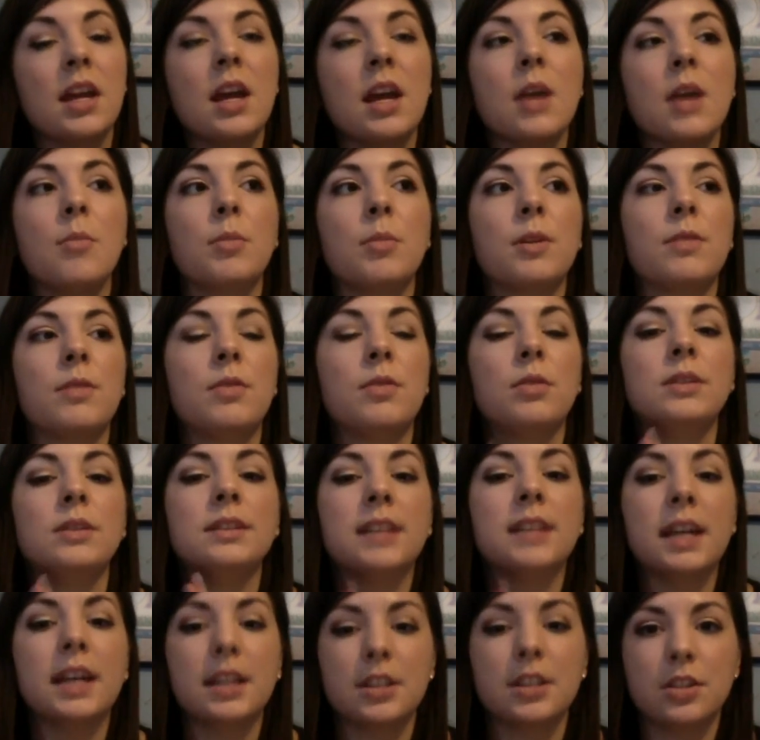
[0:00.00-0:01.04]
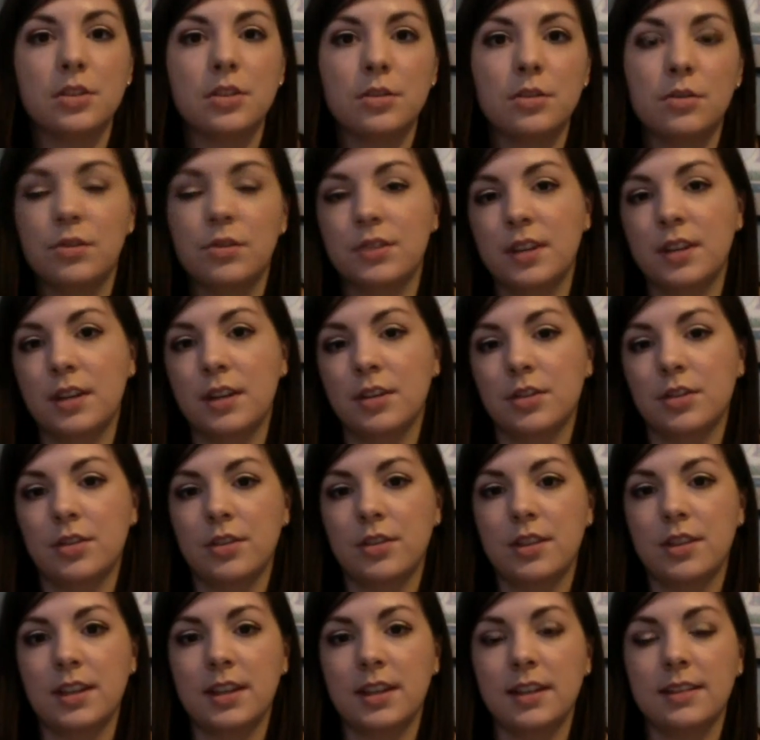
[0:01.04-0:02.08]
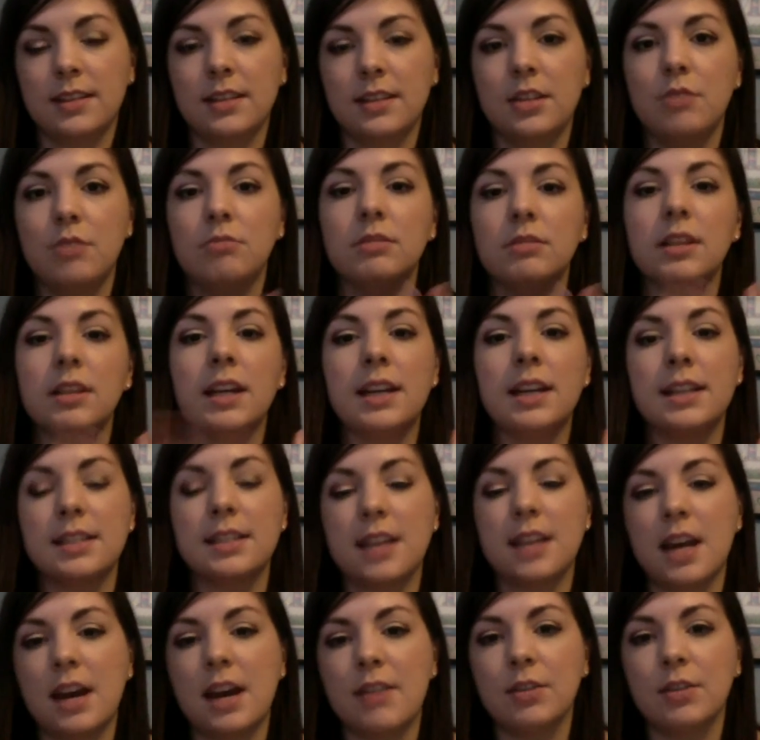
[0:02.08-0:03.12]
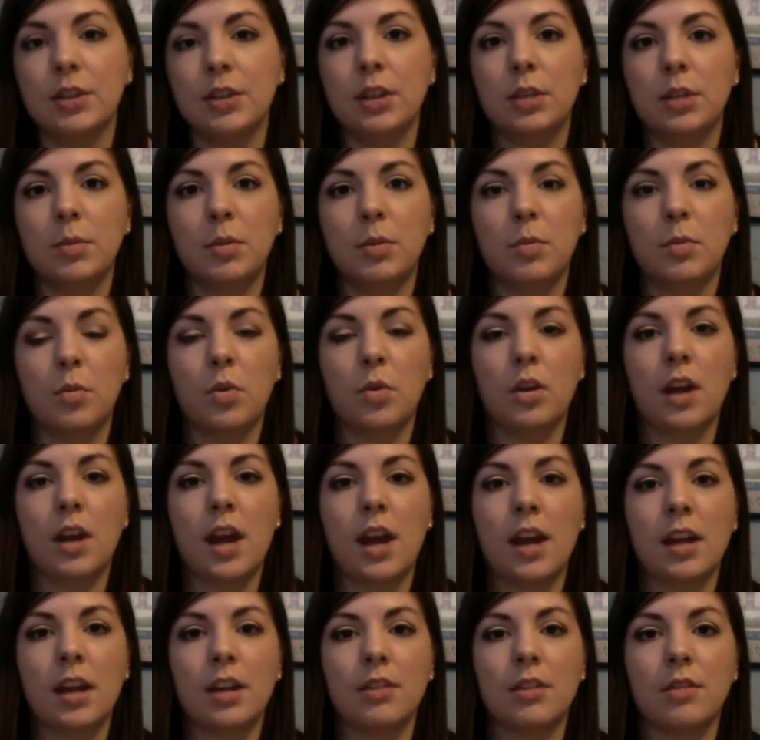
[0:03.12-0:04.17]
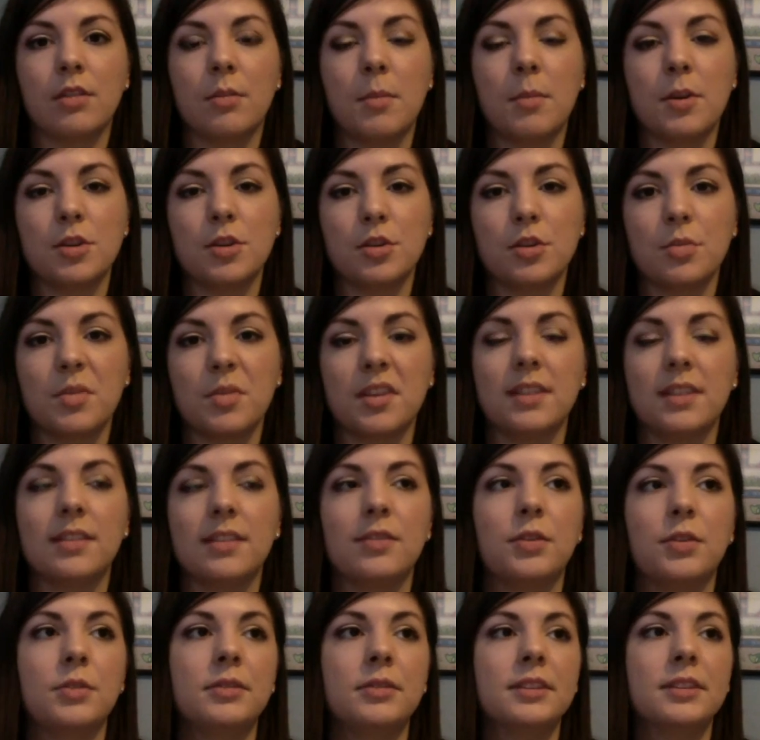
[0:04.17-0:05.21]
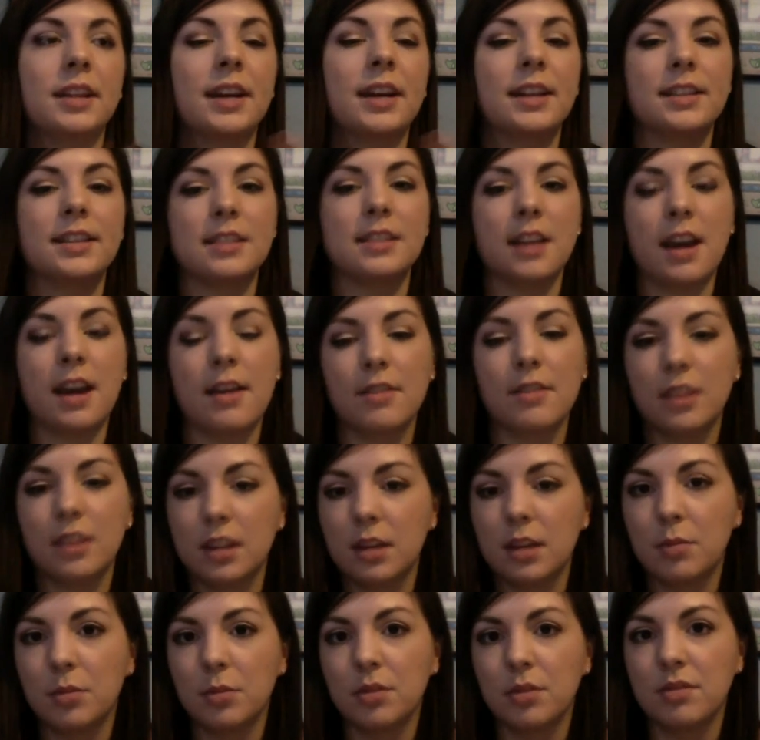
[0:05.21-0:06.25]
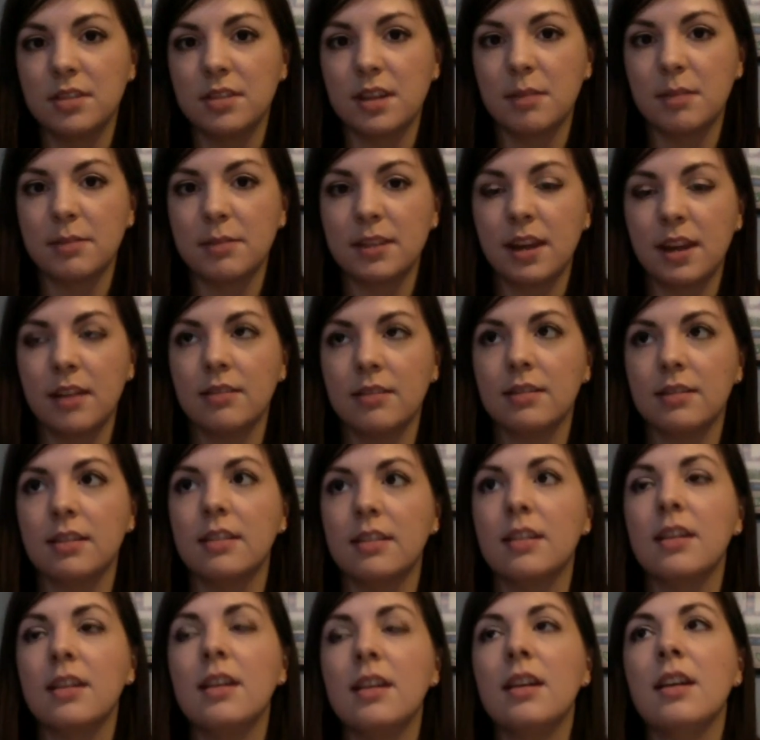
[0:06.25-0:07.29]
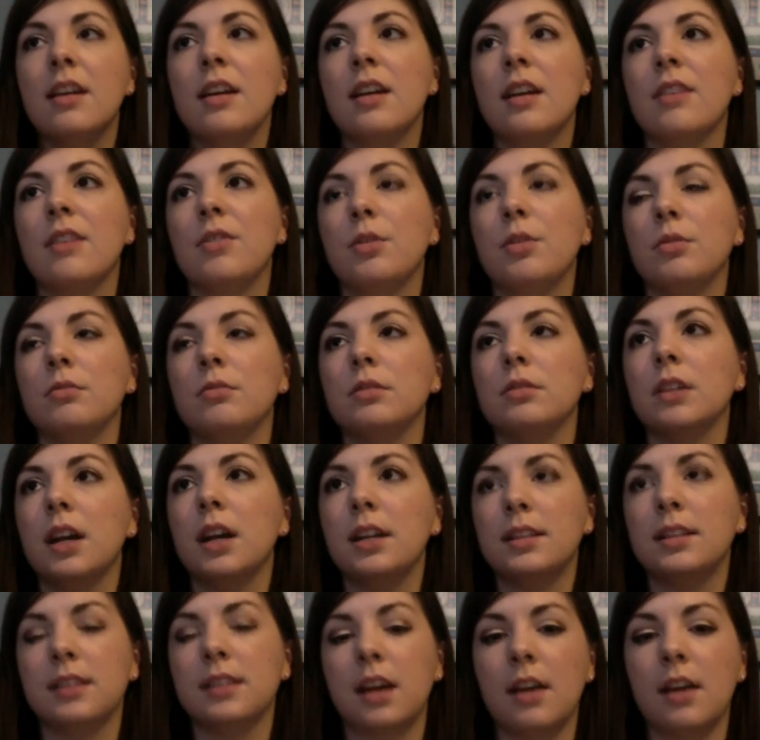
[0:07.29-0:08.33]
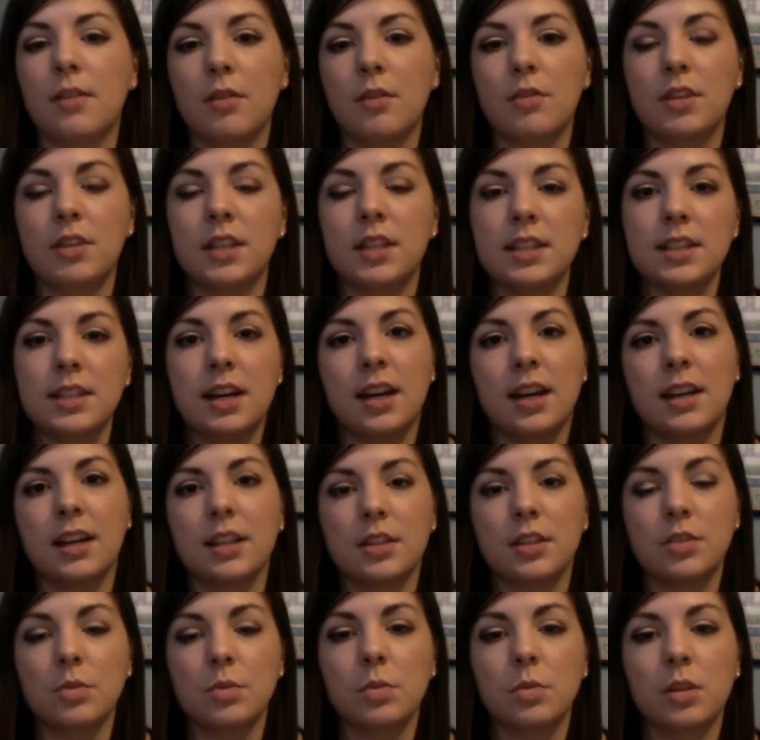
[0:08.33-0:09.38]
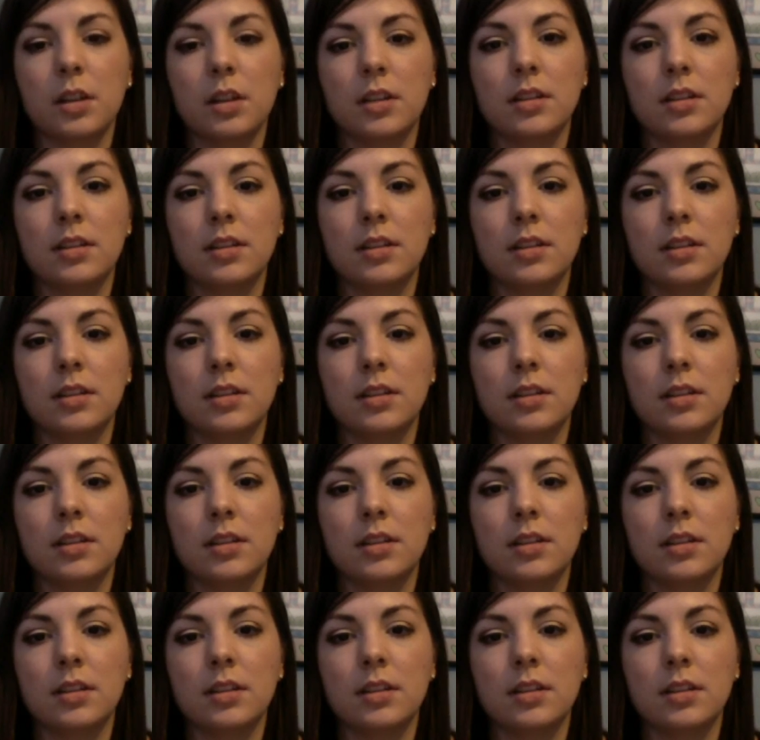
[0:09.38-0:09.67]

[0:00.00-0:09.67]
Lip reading: But if you like to do those extra things and you like to have a little bit more accurate measurements, if you like to have the number of steps counted, if you like to have everything tied into one,